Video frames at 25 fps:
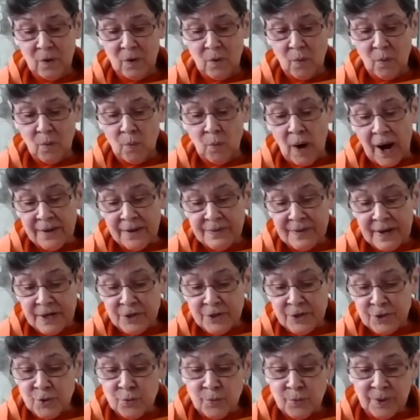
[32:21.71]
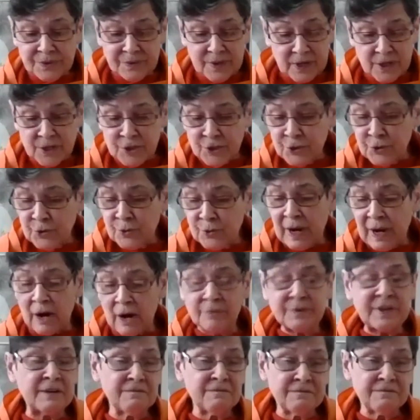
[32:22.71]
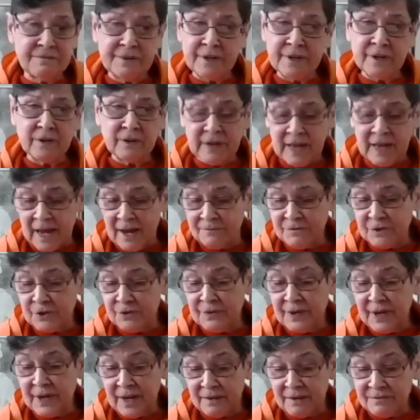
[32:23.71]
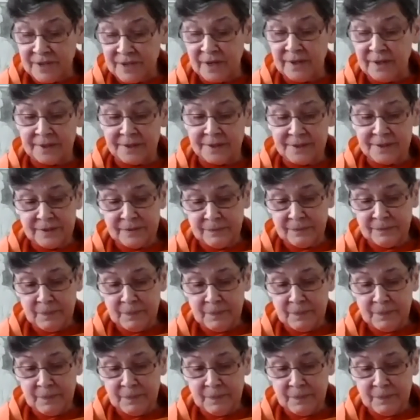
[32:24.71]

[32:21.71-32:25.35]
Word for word: why they do what they do, how they feel after they have done it.